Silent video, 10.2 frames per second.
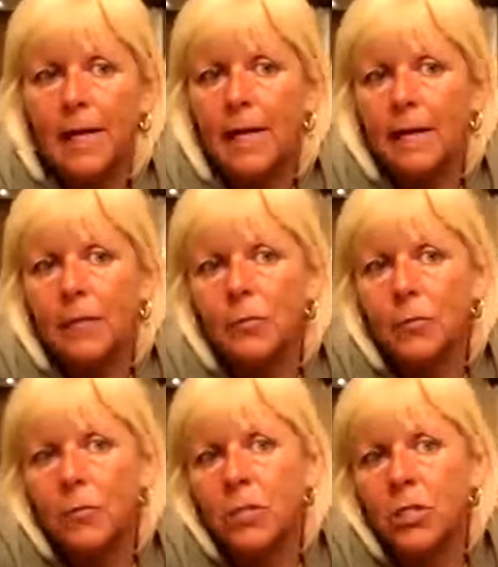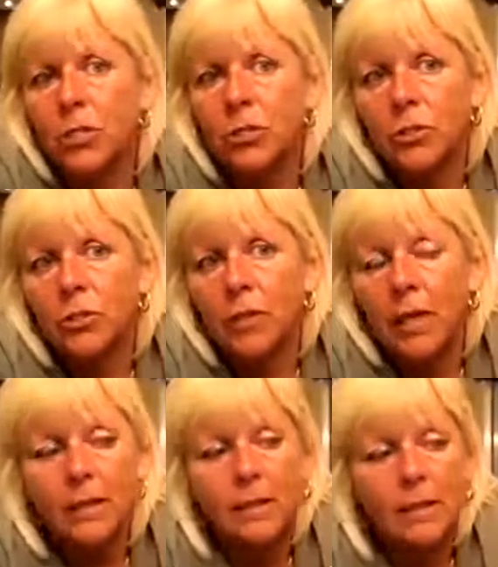I can have permission to do
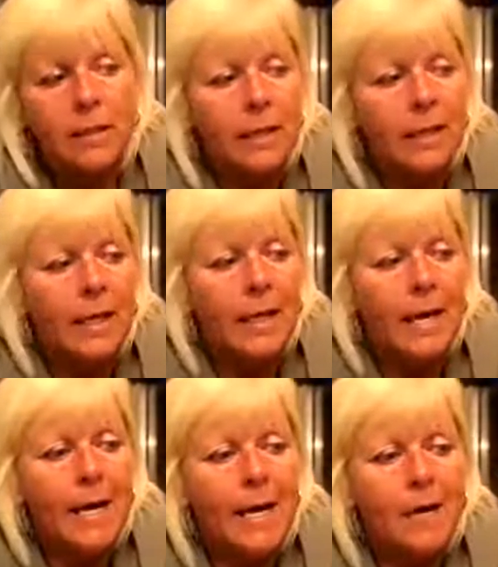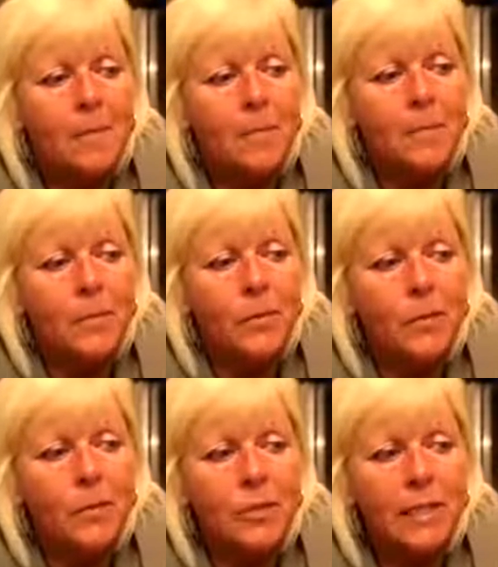that.
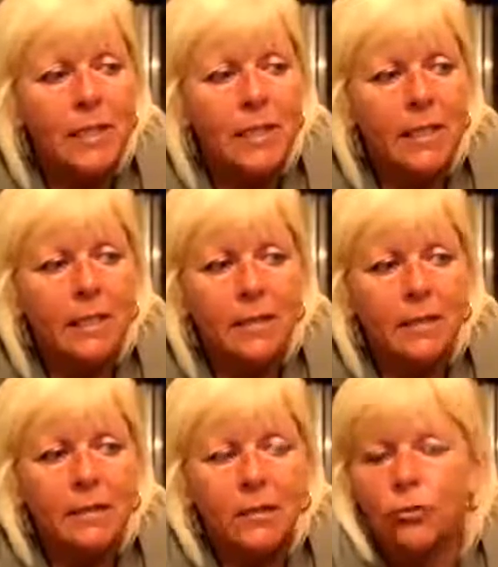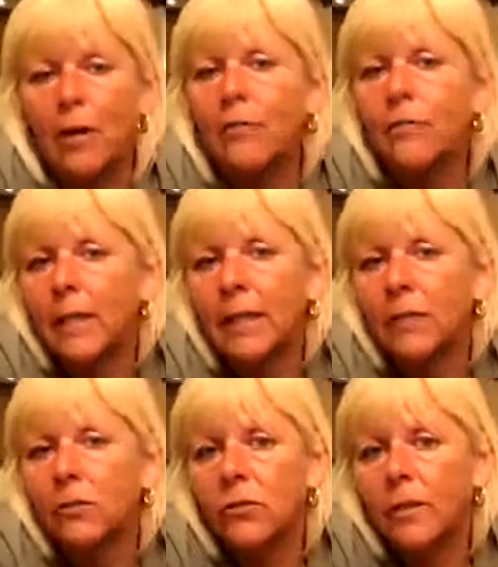But
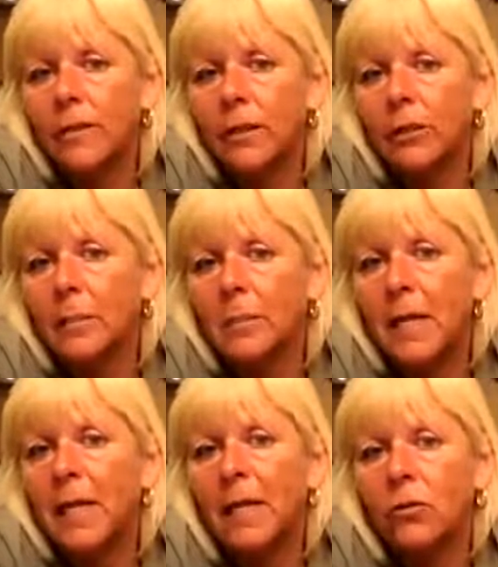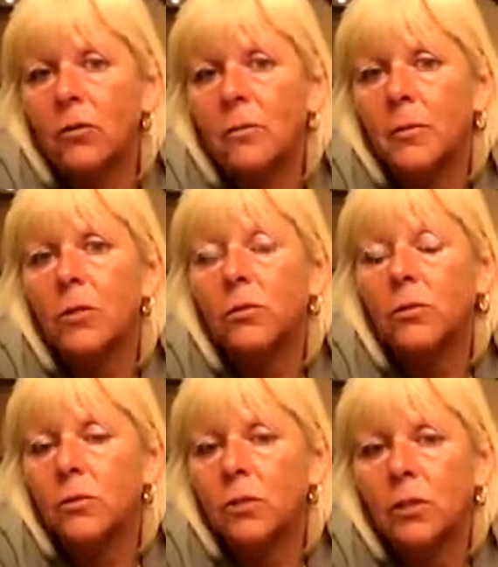traveling on a plane or a boat,
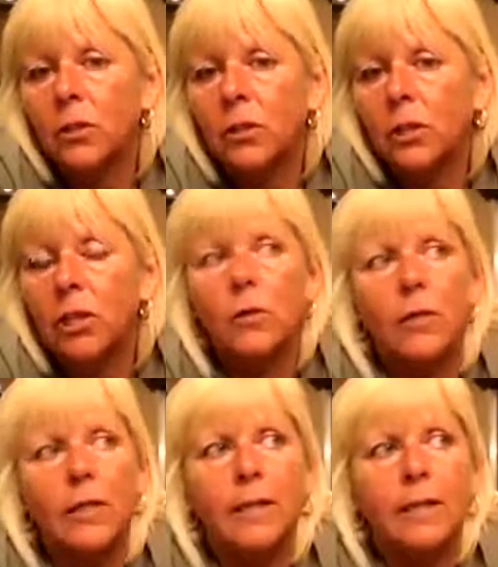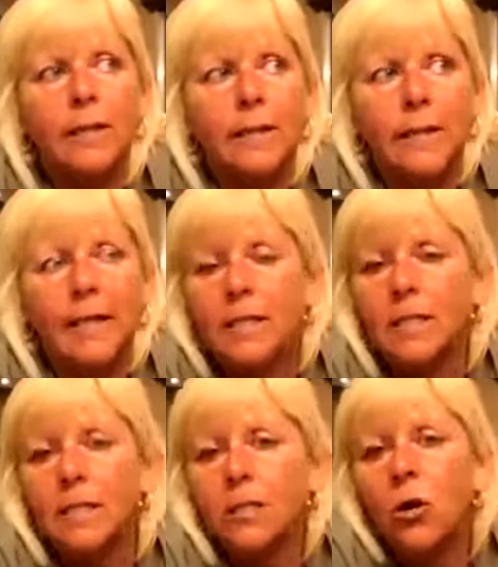you know,
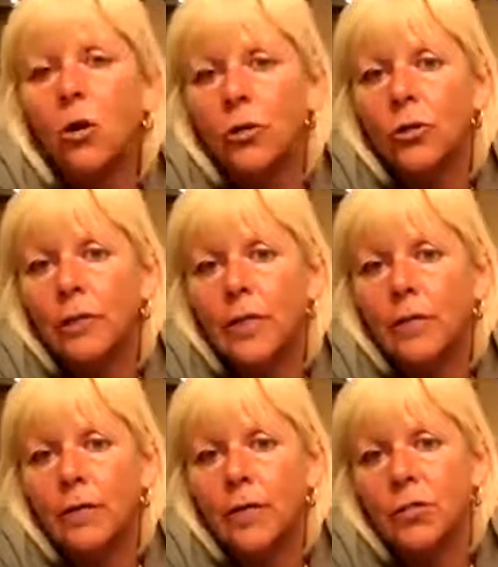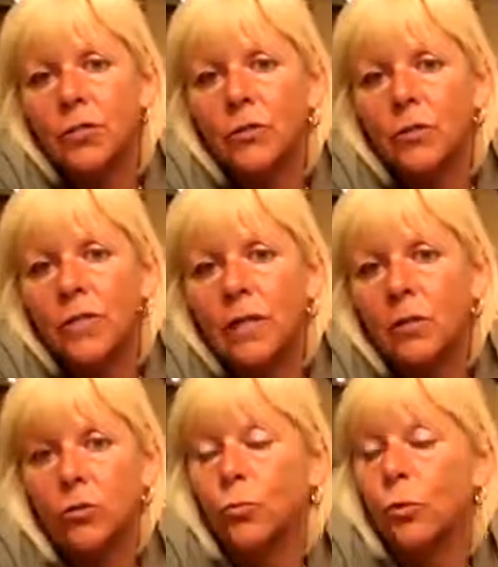it's not a good enough excuse.
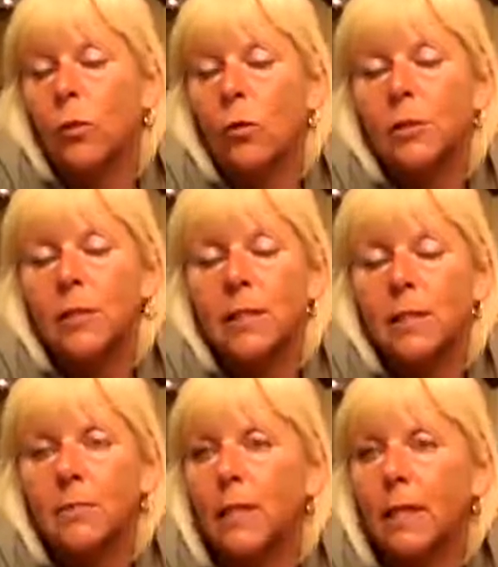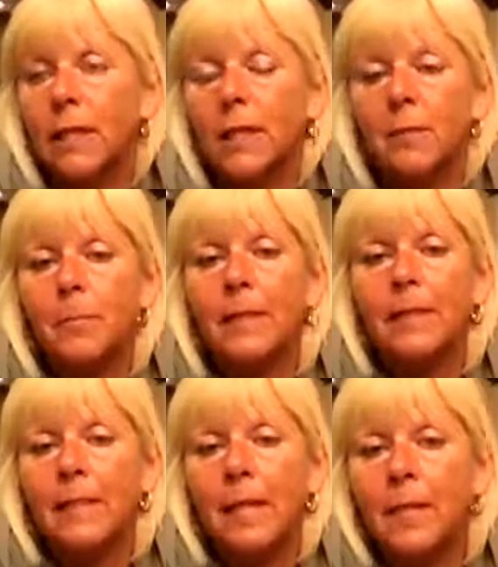And what I wanted to do in a
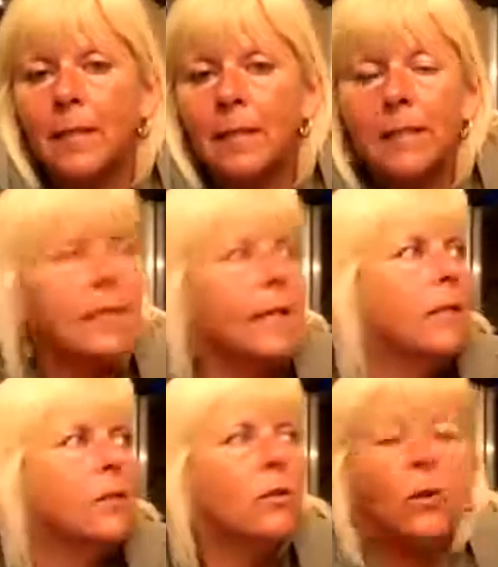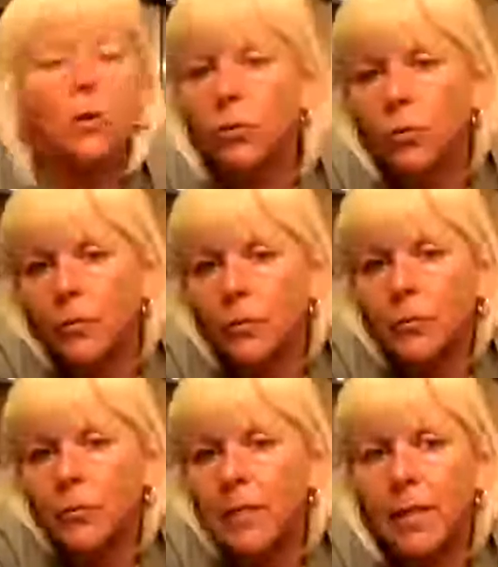pandemic to take a dog onto a
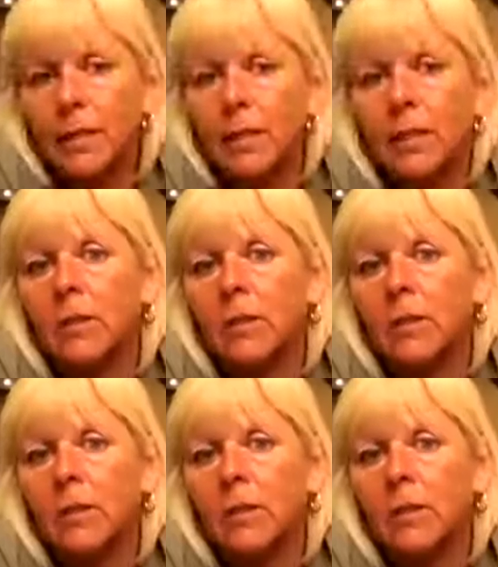sunset,